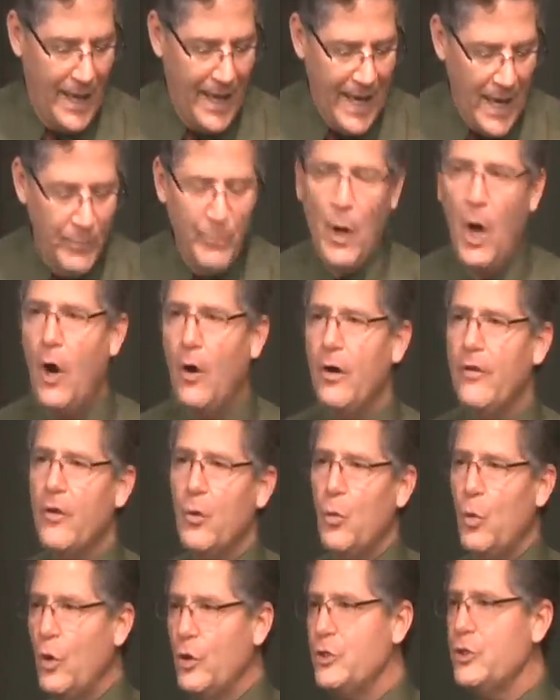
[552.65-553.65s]
And part of
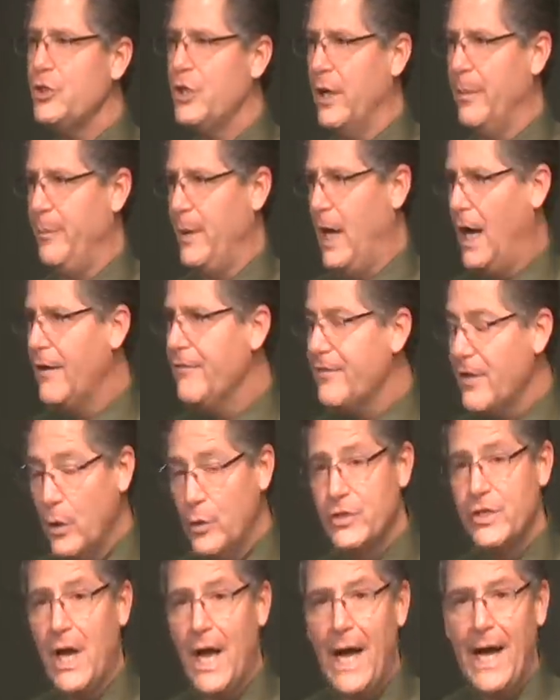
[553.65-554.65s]
the worship of
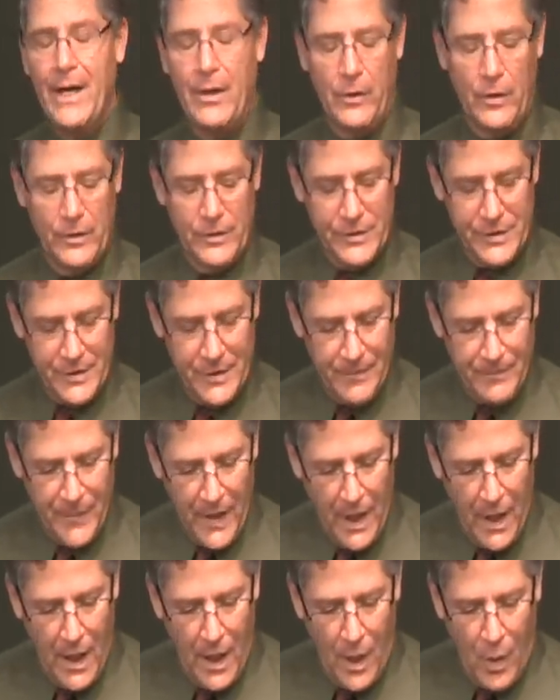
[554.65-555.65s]
those
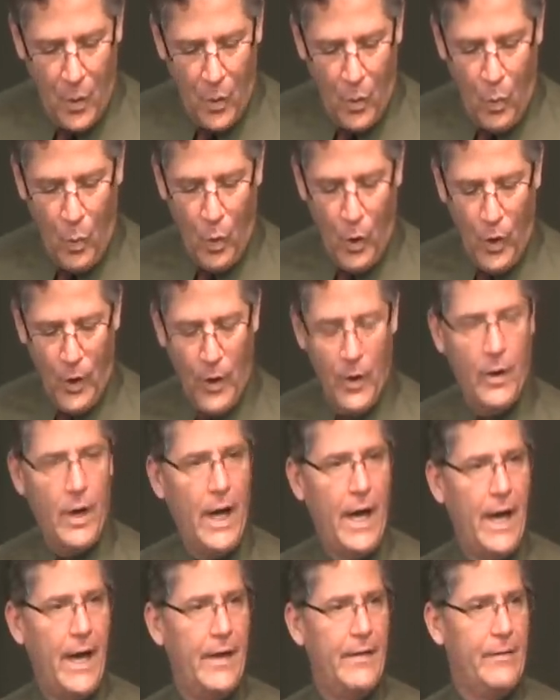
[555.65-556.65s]
idols were,
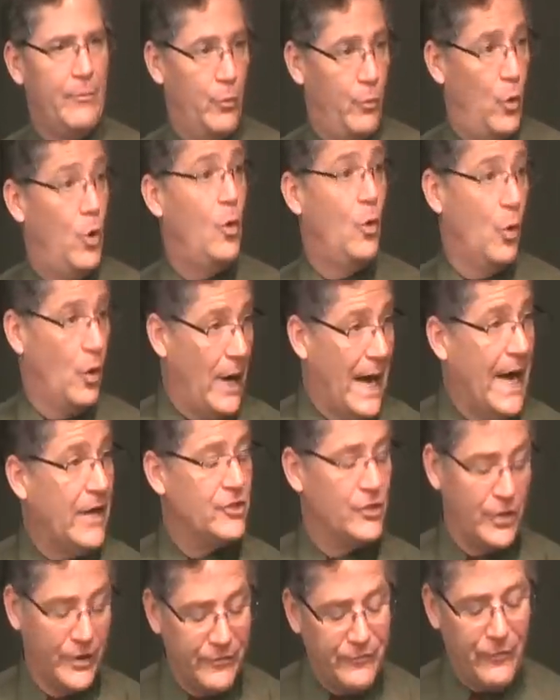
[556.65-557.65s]
uh, who were
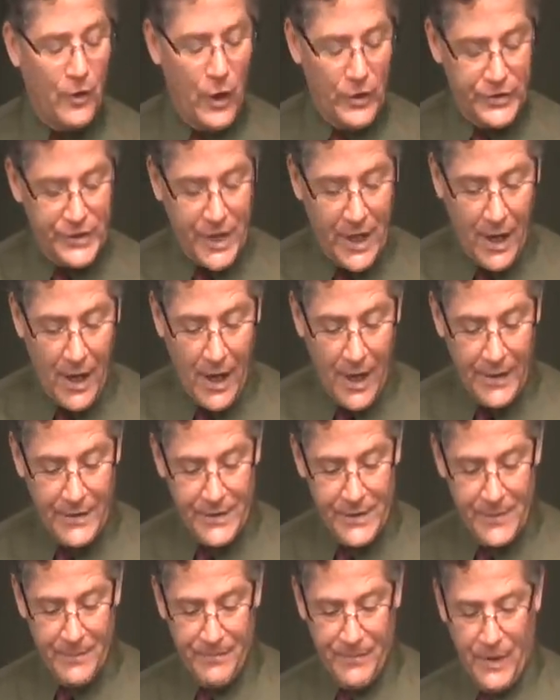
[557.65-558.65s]
actually false
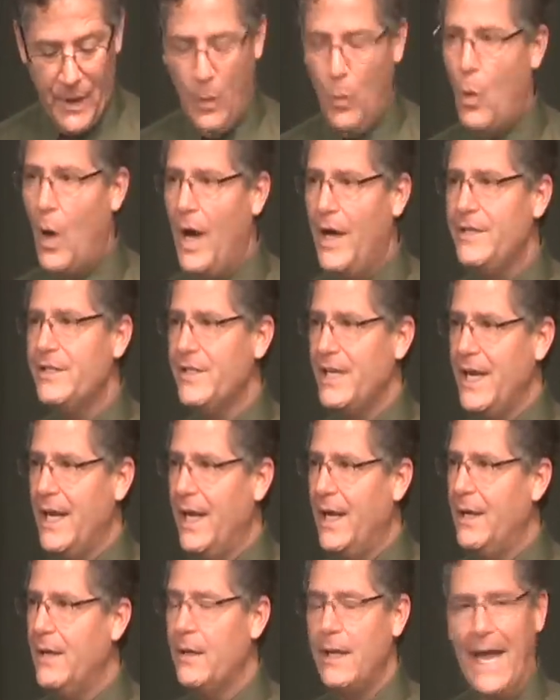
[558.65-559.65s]
gods was
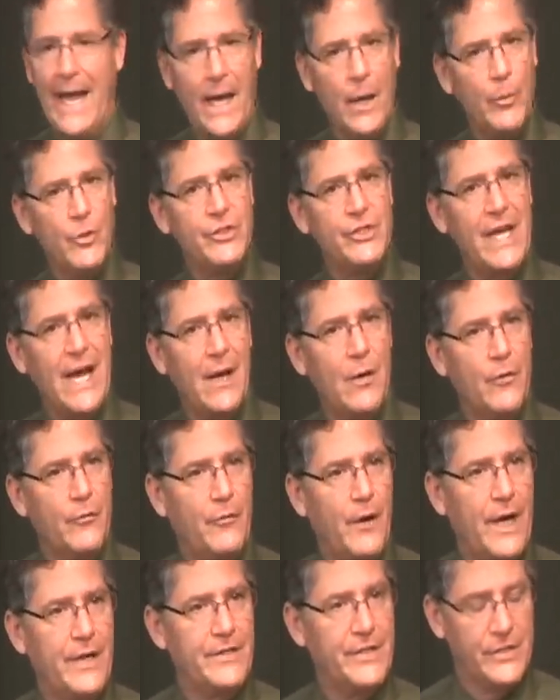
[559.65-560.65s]
in animal
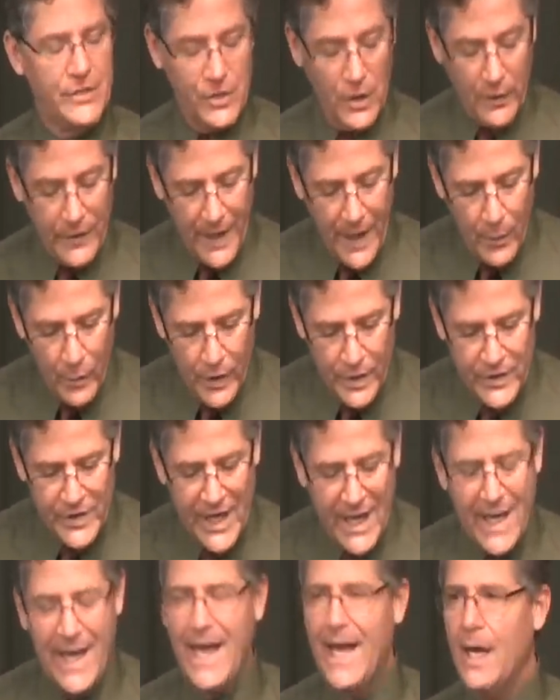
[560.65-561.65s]
sacrifice. And so they would
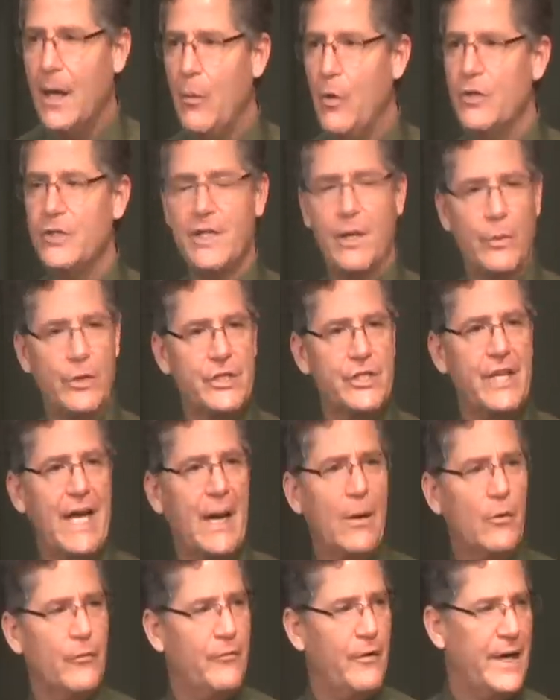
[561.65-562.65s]
take animals, they would
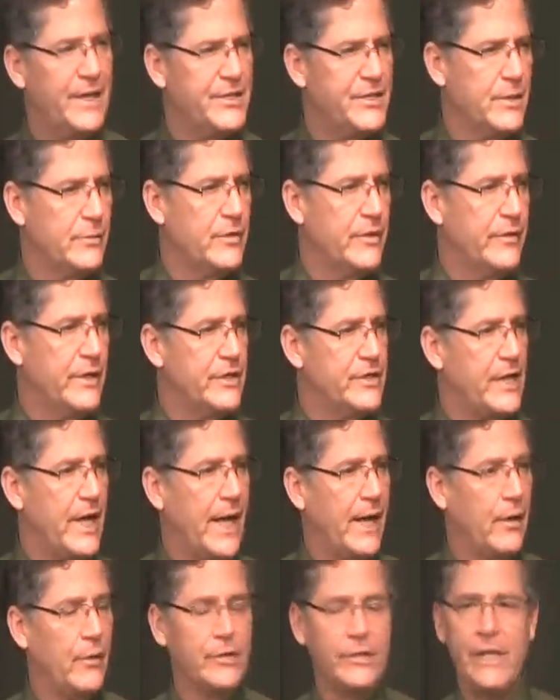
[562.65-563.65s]
sacrifice them to these
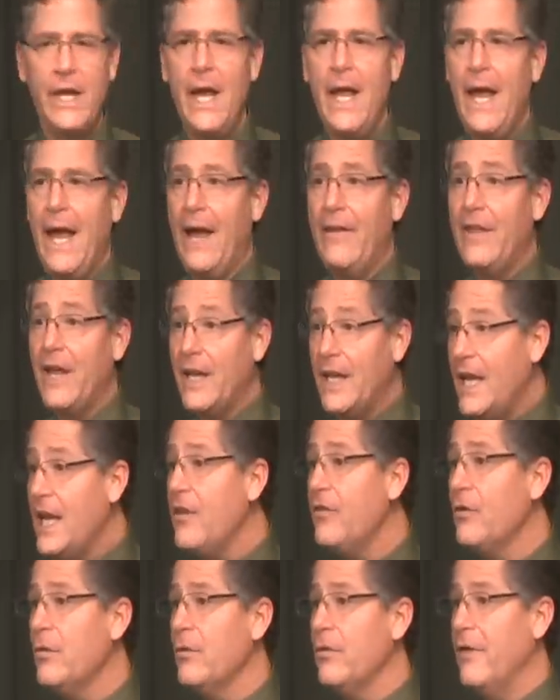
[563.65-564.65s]
idols, and then
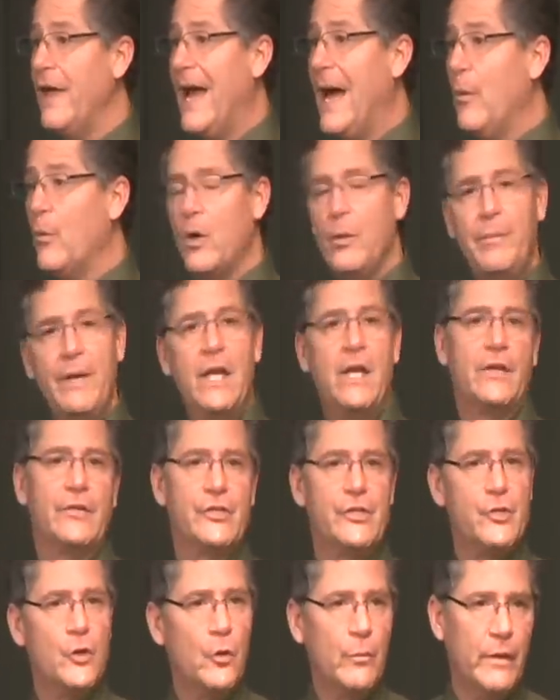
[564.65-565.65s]
either that would be
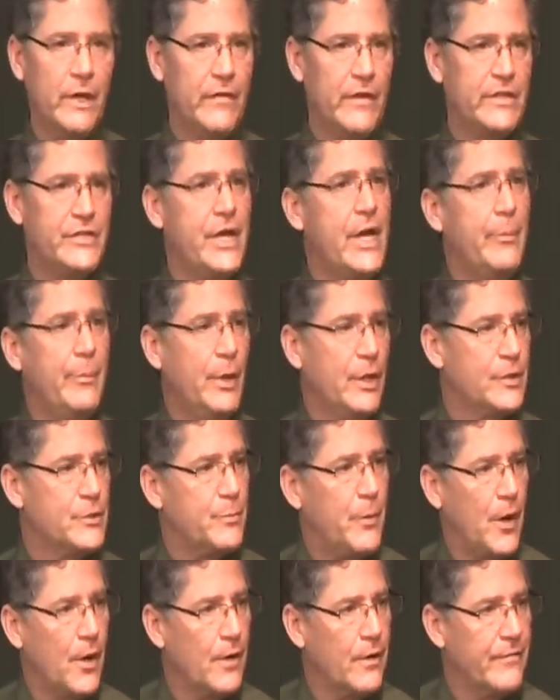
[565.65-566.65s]
consumed in the temple as
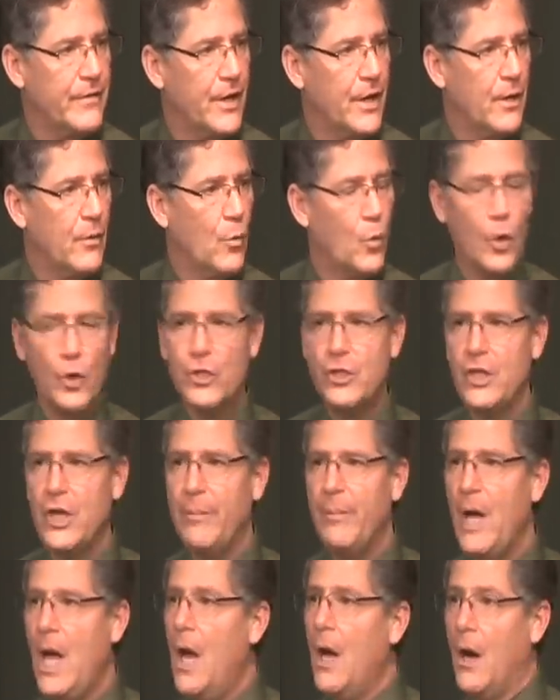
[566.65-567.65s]
part of their
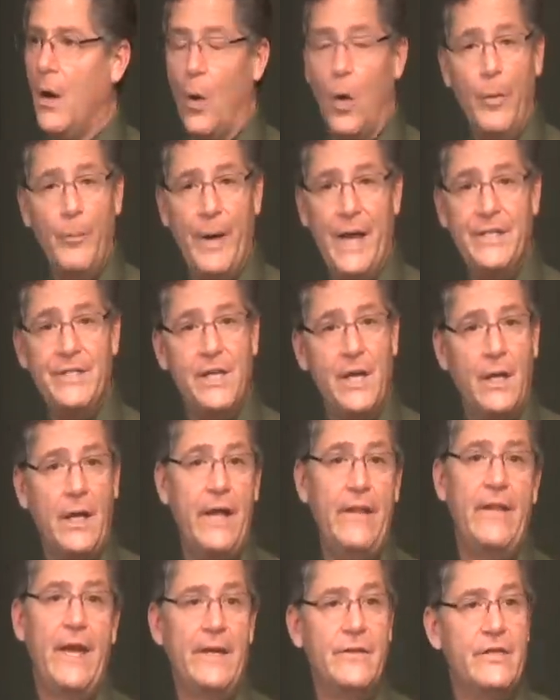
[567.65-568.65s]
worship, or
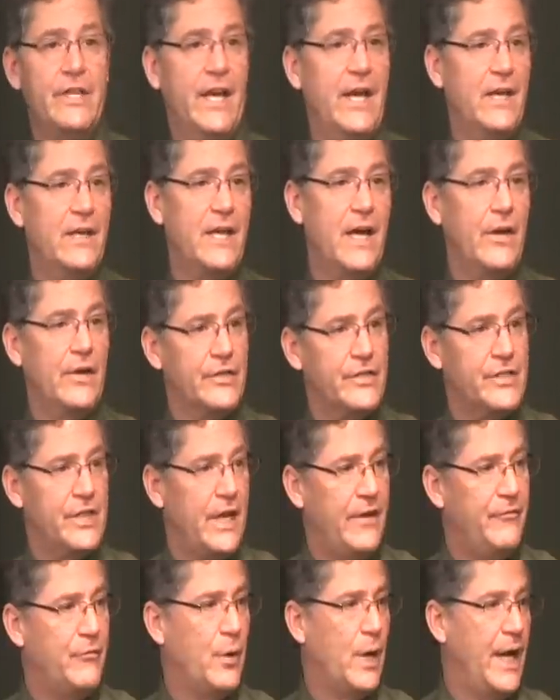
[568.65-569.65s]
basically they'd take it down to
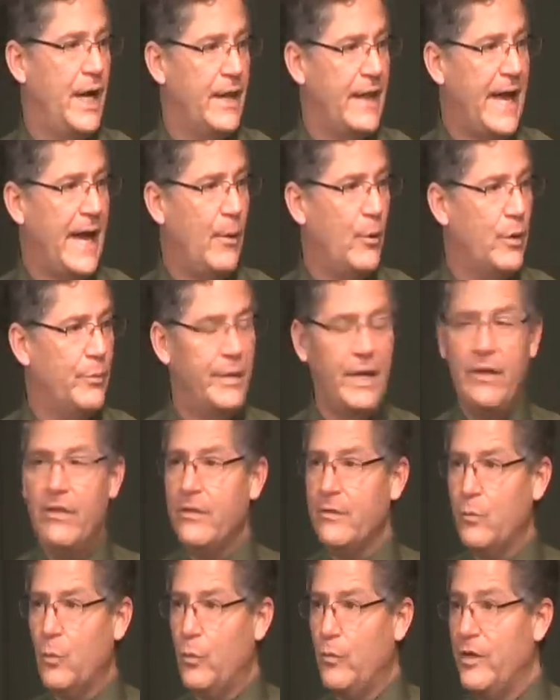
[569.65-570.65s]
Safeway, and that would be
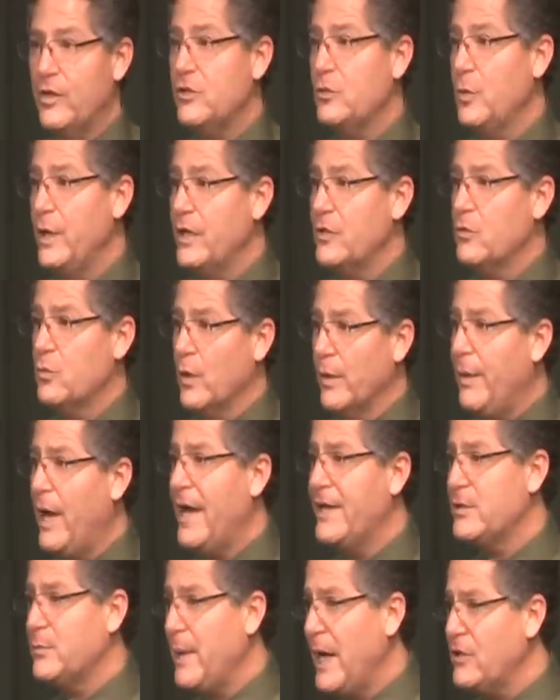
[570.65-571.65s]
the, this week's
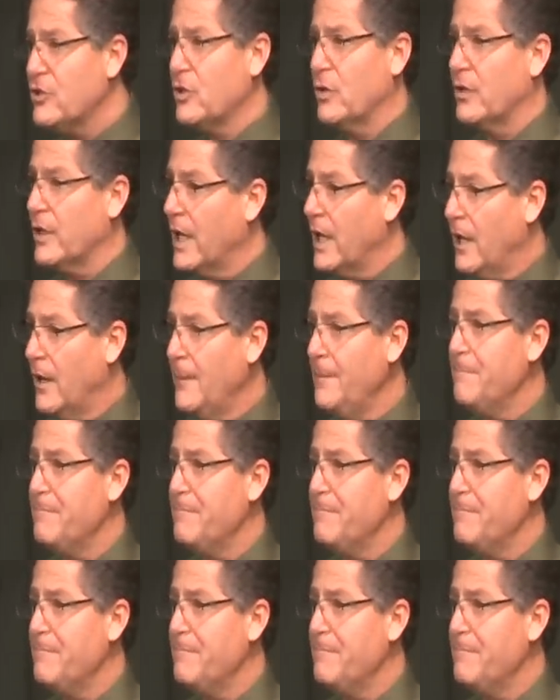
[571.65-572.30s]
ribeye special, you know?